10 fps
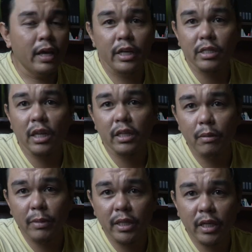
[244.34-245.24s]
It's a little
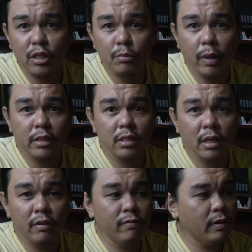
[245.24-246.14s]
bit
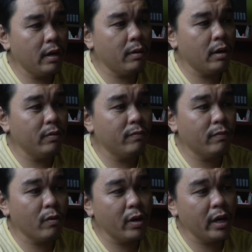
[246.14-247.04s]
expensive, around
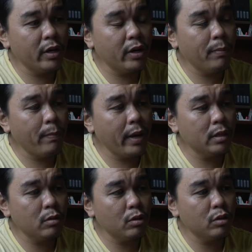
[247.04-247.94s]
400
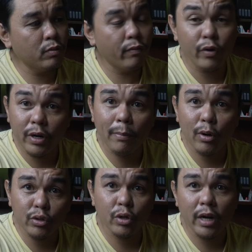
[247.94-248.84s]
pesos for the
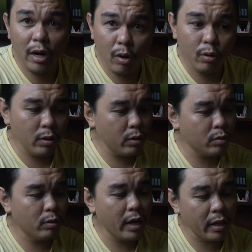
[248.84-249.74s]
motor alone,
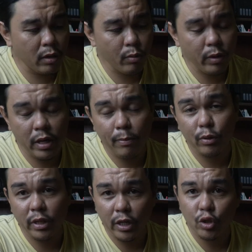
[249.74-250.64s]
together with the
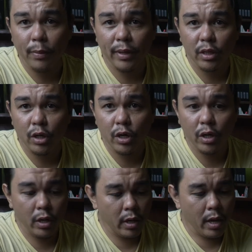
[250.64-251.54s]
potentiometer,
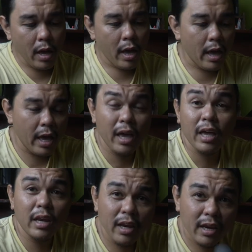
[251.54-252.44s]

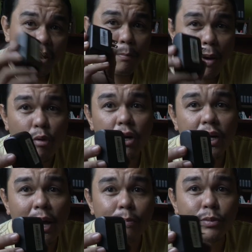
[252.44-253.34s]
and the power
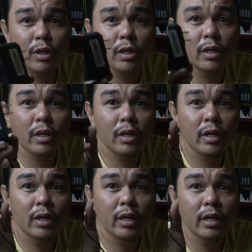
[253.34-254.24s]
adapter
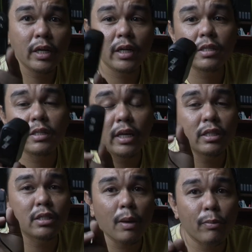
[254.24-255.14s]
is a
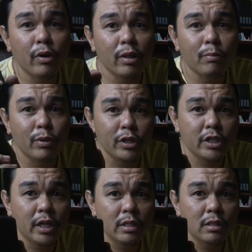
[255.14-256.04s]
separate
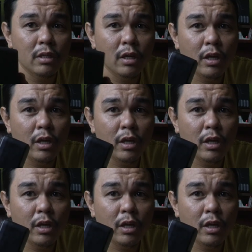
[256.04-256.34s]
purchase.